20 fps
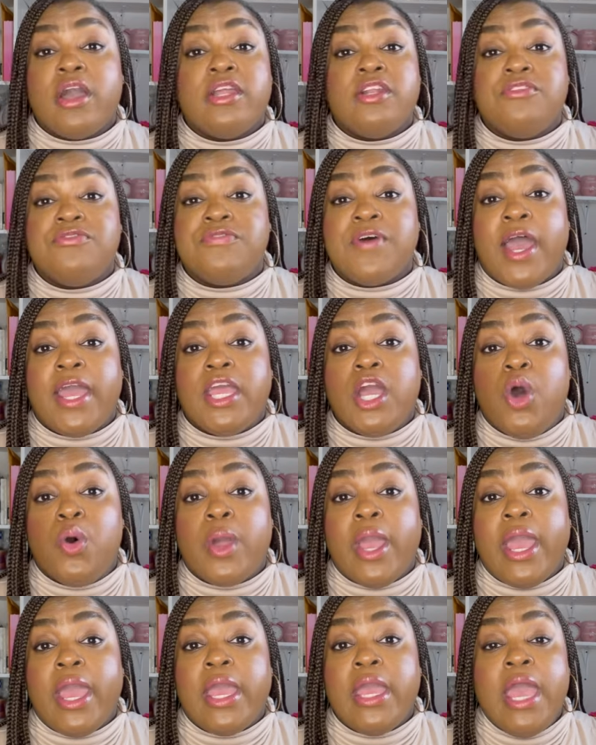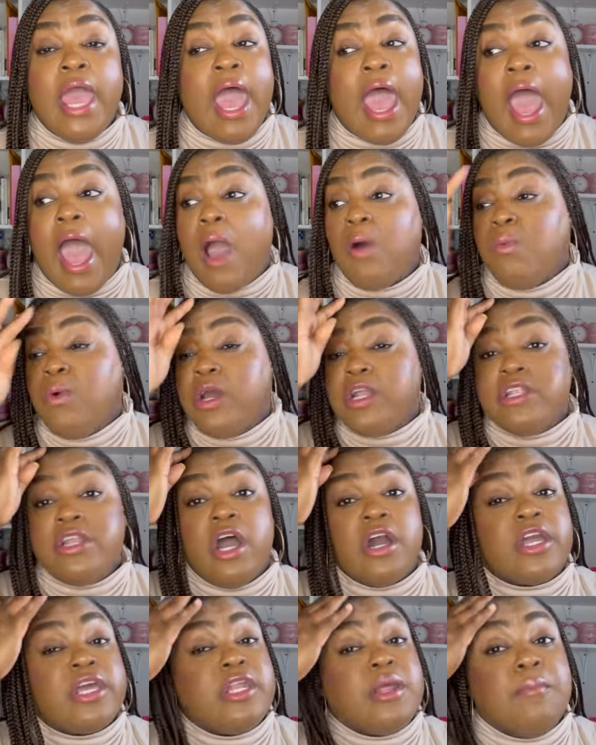in the fight, okay? I wasn't
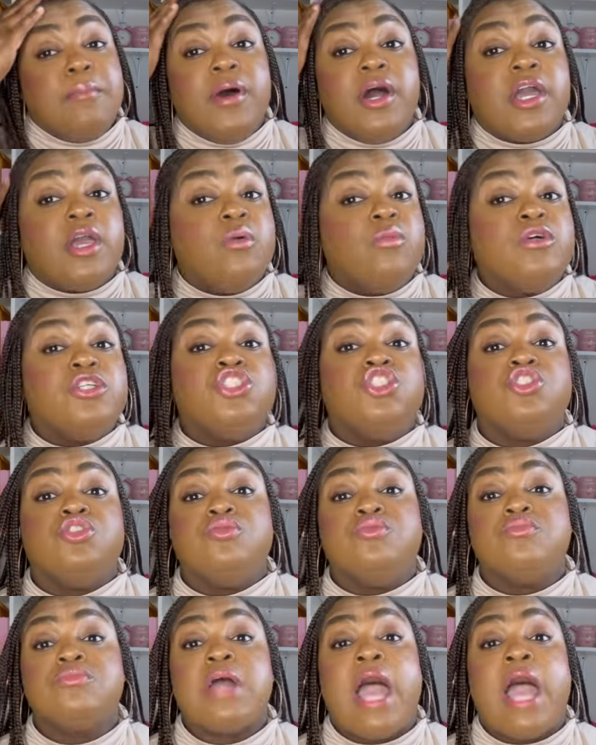knucking and bucking with you.